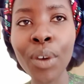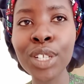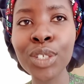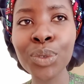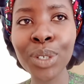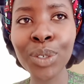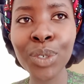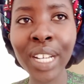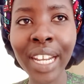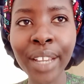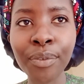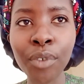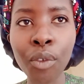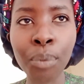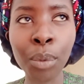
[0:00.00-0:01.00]
i want to look like
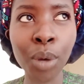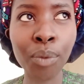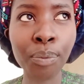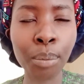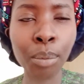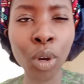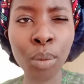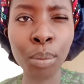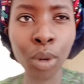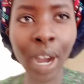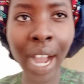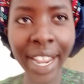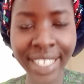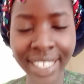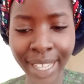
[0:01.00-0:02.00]
for more more more
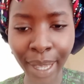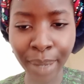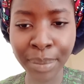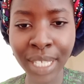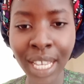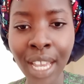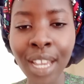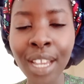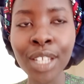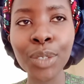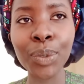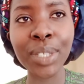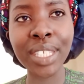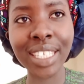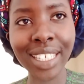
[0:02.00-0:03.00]
items
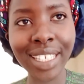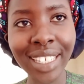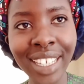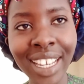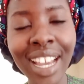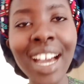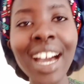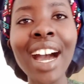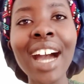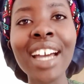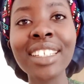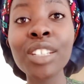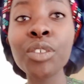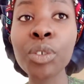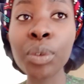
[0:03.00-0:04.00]
to see
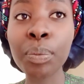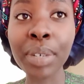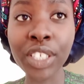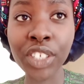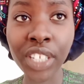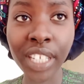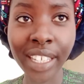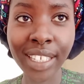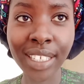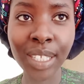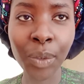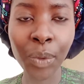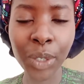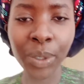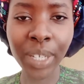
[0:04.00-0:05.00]
and then when we purchase
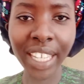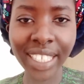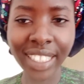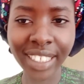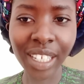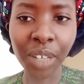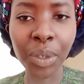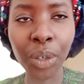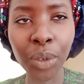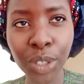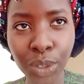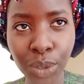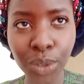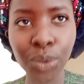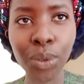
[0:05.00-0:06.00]
when you get there we're going
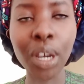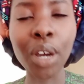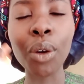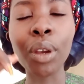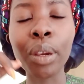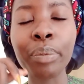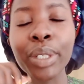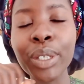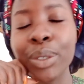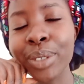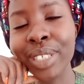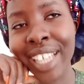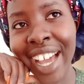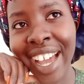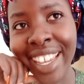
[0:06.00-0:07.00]
to do a haul
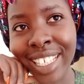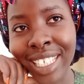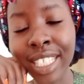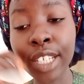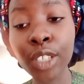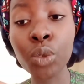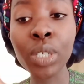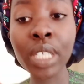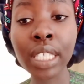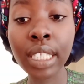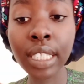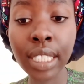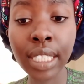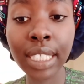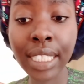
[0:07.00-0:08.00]
because guys they're doing
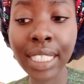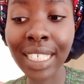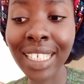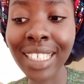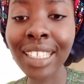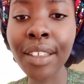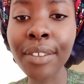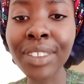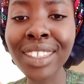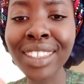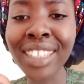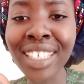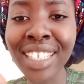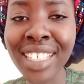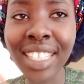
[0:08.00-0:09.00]
the
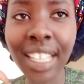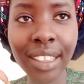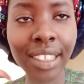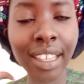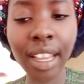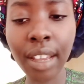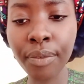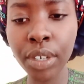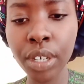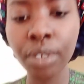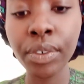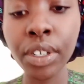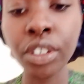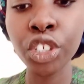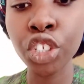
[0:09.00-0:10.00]
things that there are very
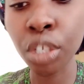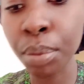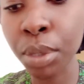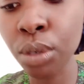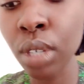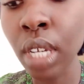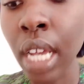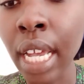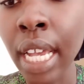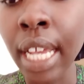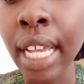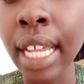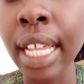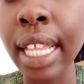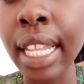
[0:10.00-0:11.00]
very cheap so
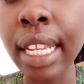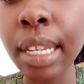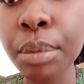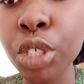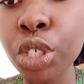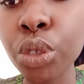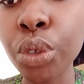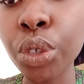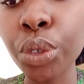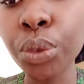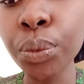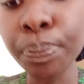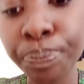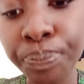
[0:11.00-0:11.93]
let me show you